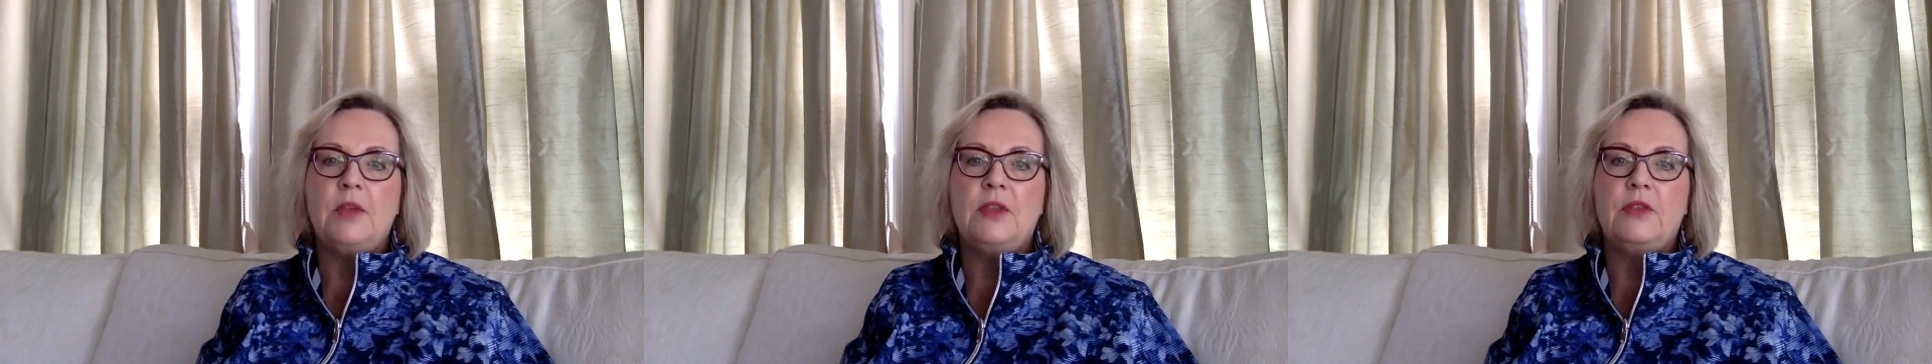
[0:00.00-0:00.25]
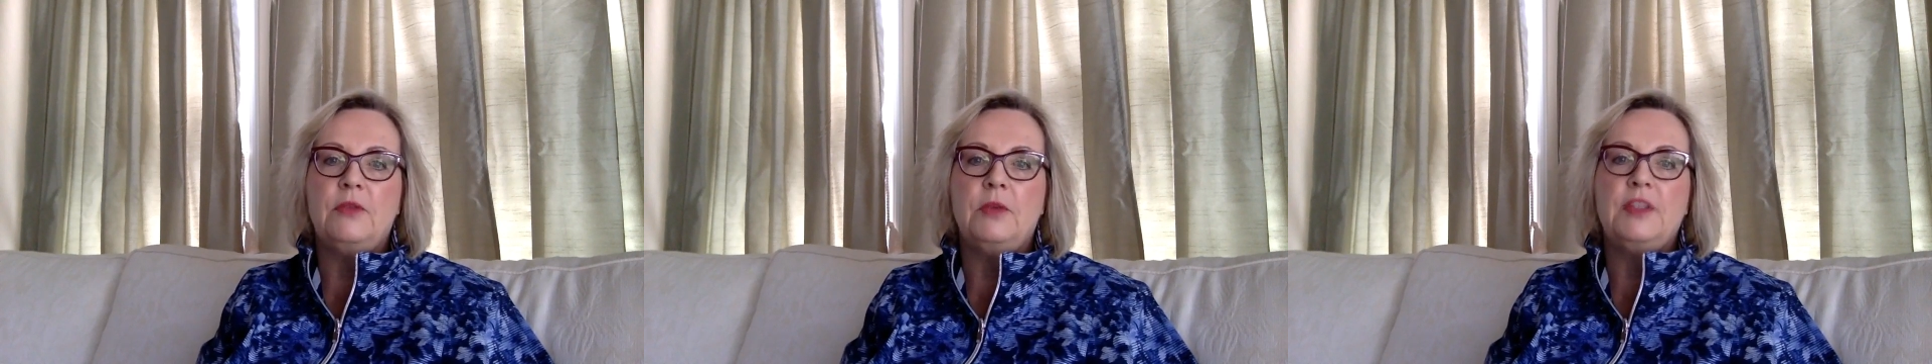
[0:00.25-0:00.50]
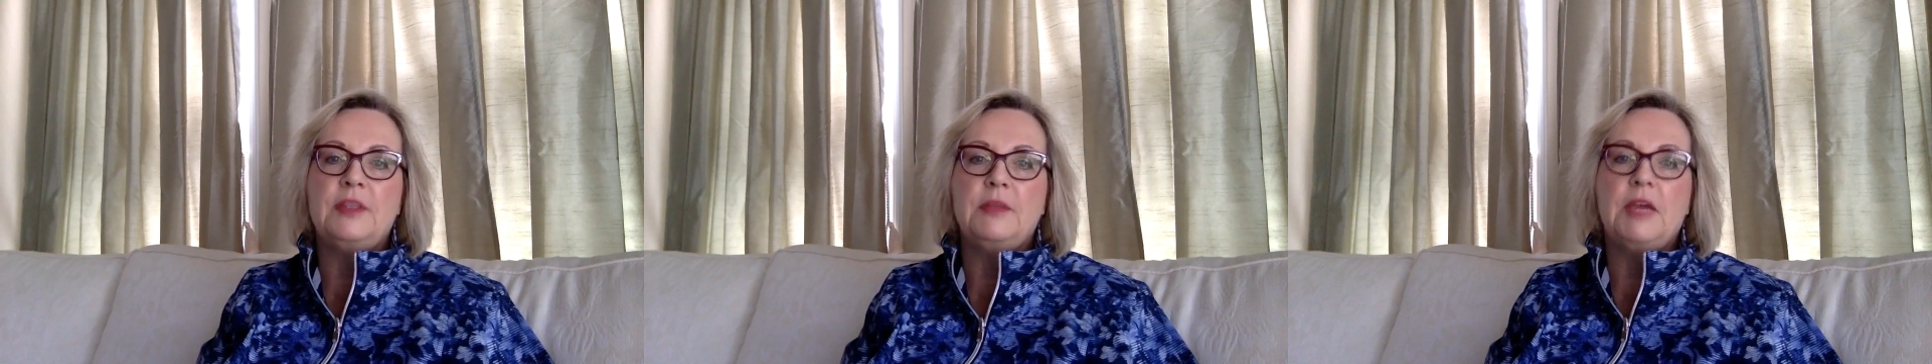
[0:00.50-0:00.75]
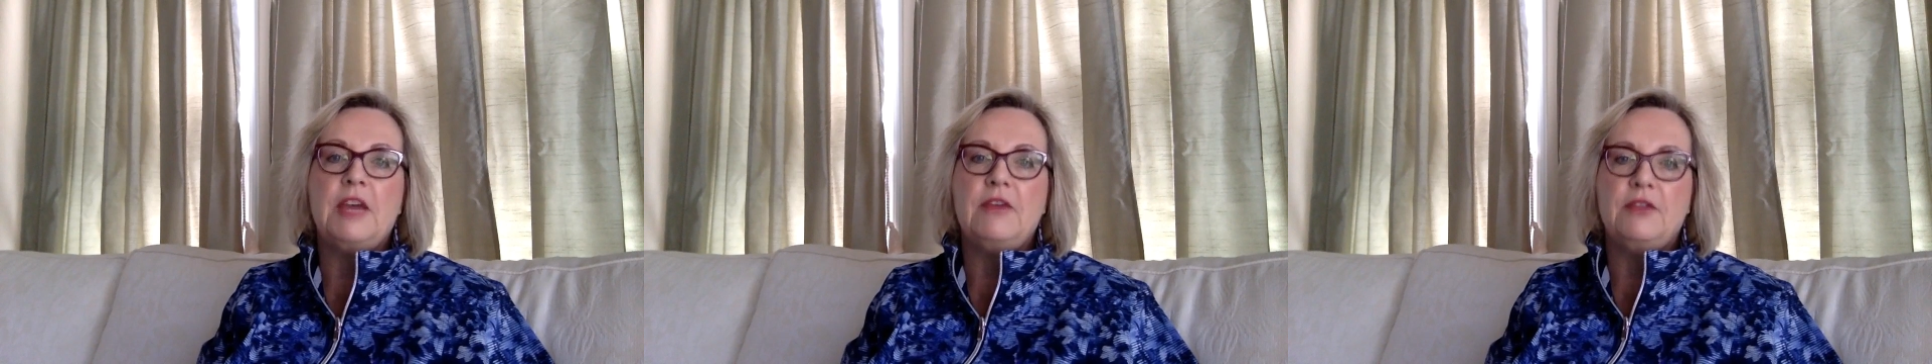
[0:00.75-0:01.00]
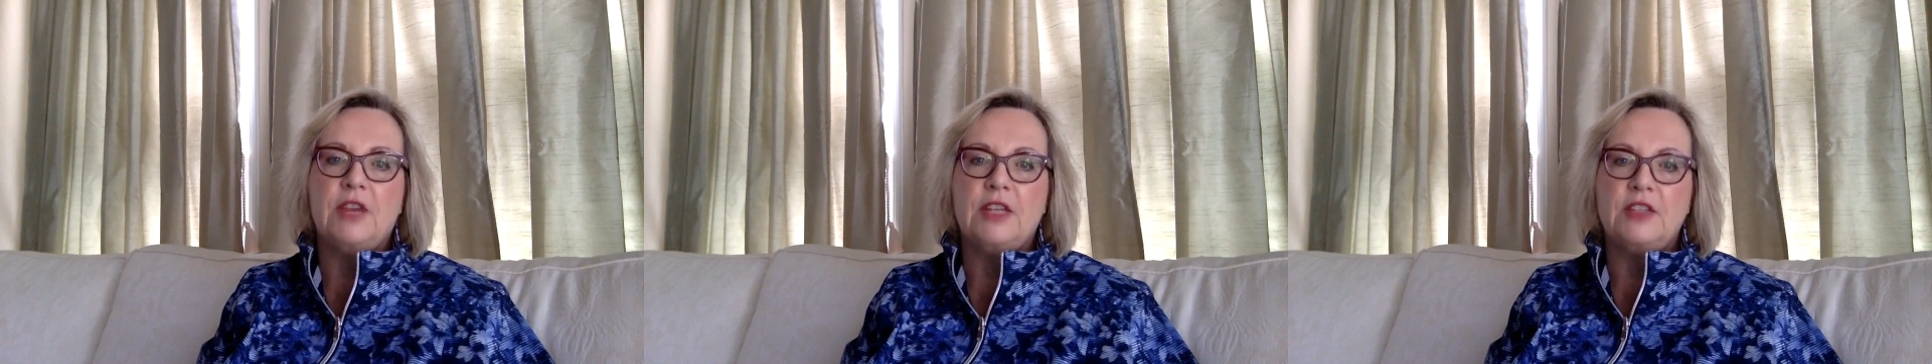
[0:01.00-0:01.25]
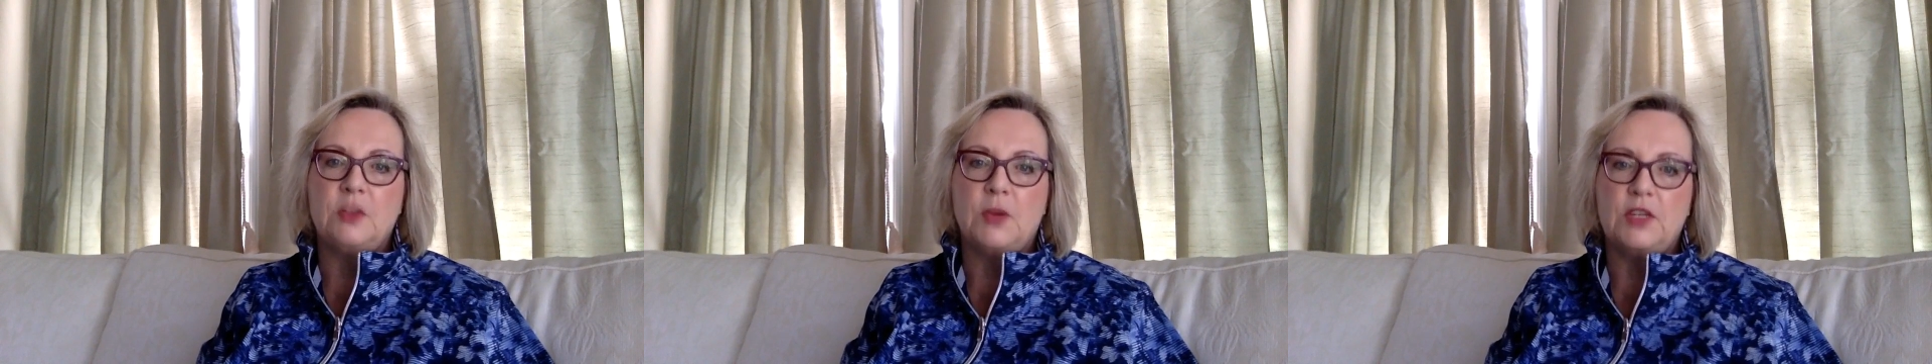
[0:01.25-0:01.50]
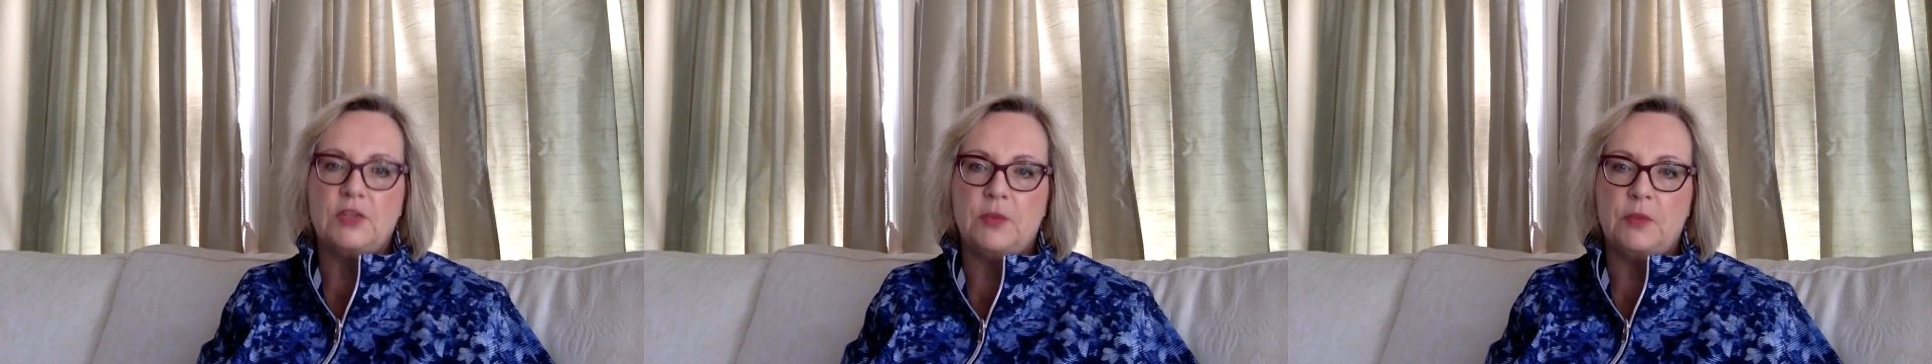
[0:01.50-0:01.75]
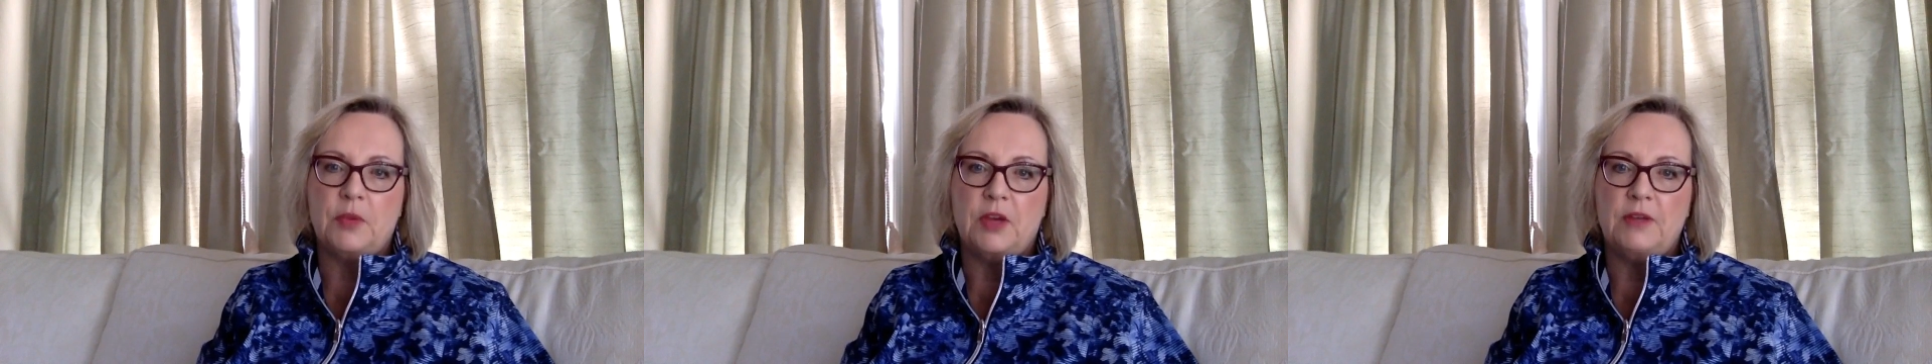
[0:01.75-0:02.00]
with some guy friends to watch
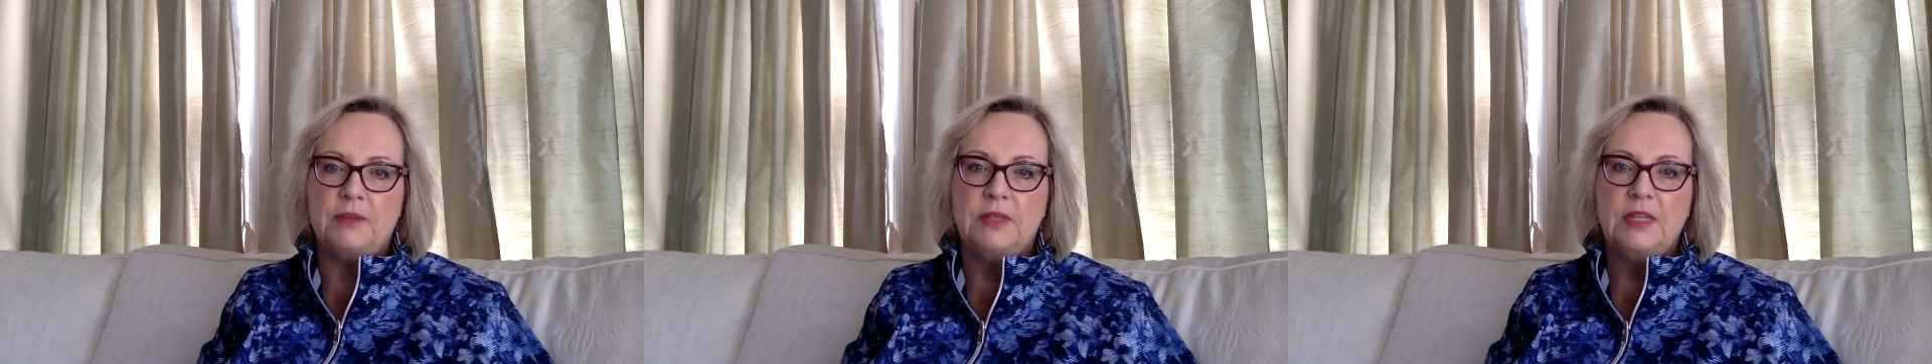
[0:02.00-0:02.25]
football,